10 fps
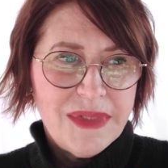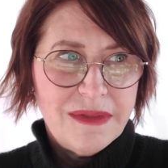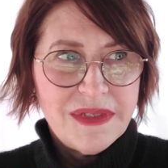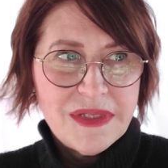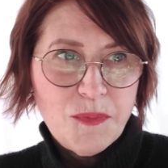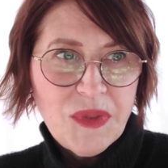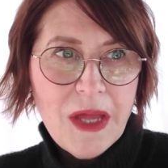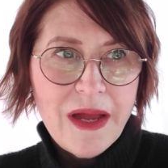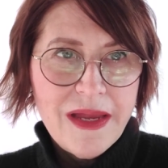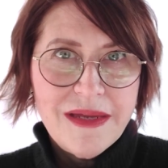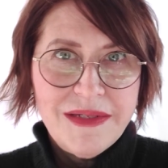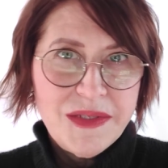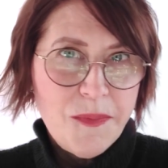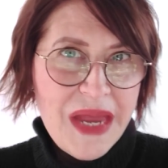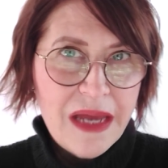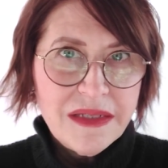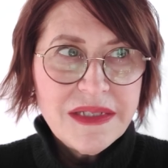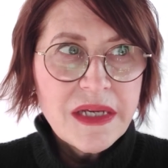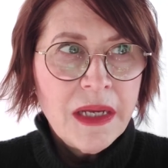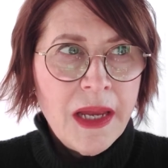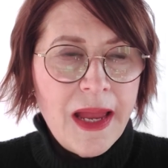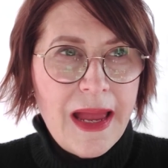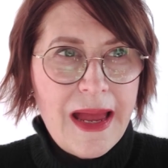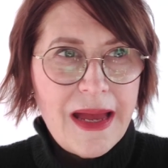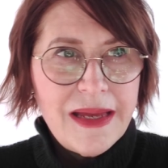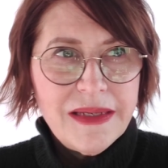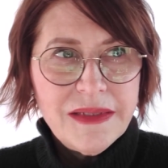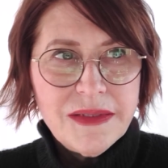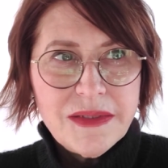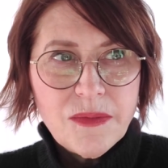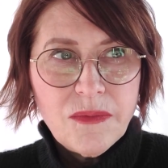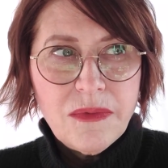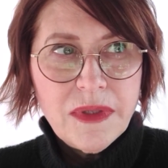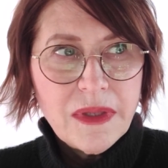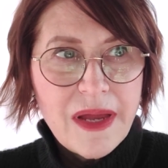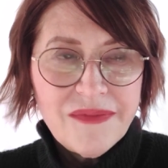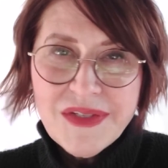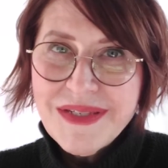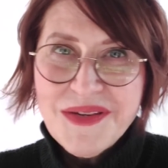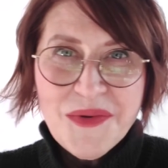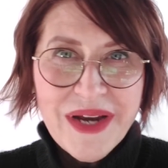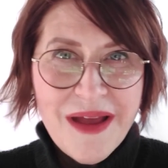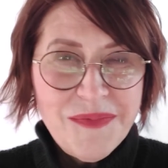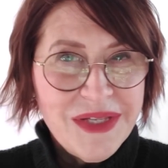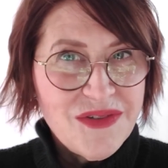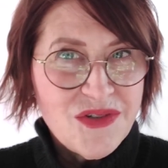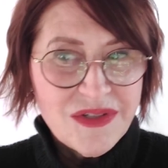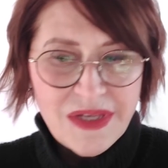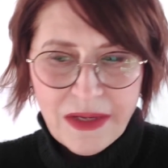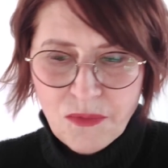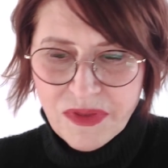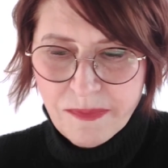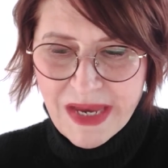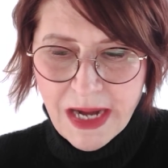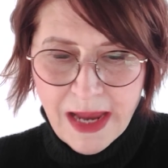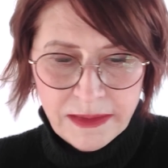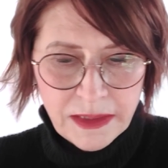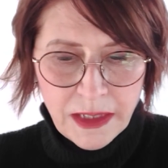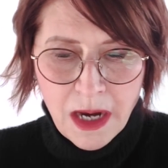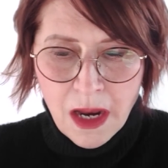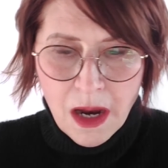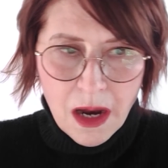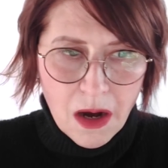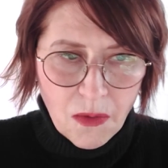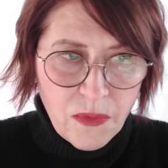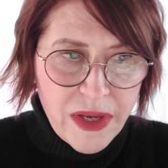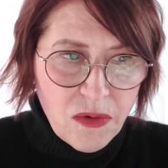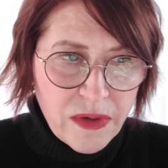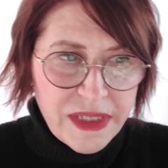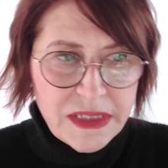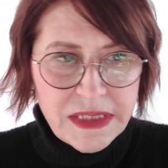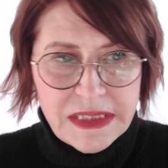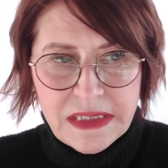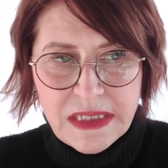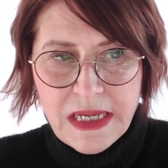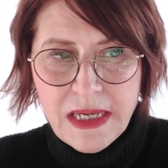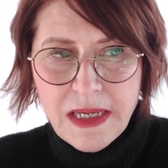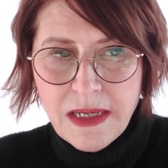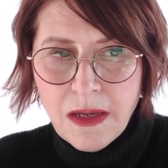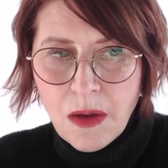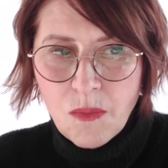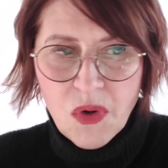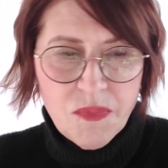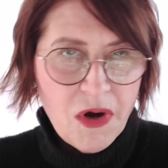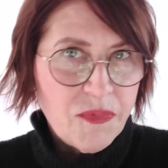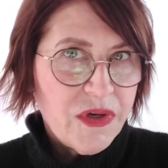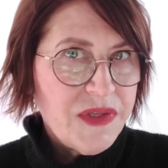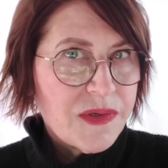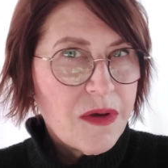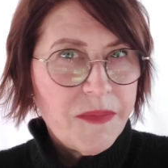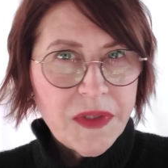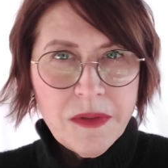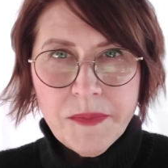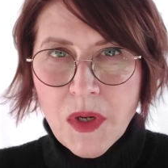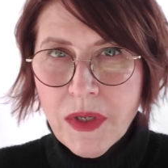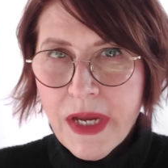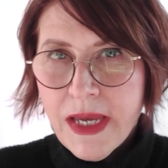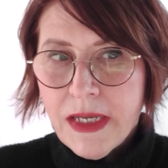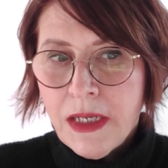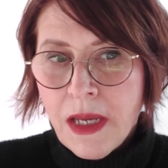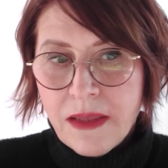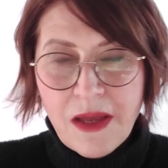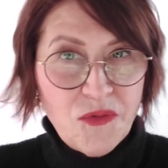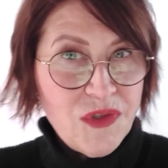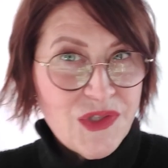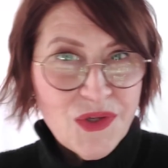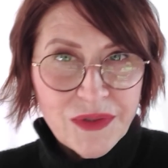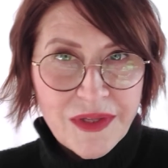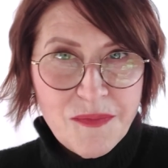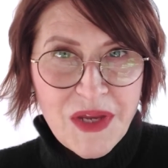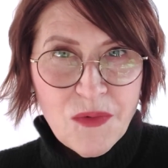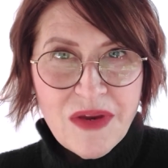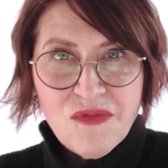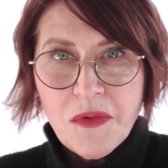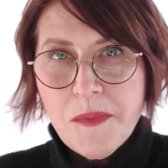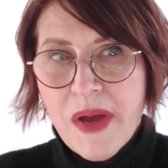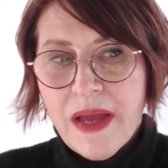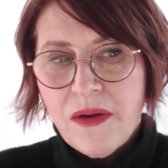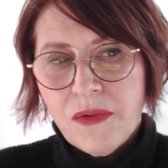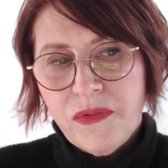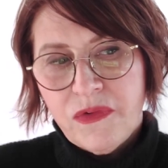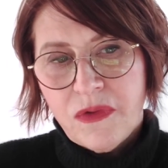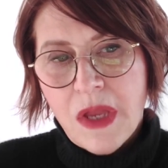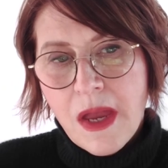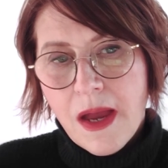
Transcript: supply and demand. And we'll have to see what happens, just like with Manhattan. Are we going to see more properties come on the market? That would certainly be great for buyers.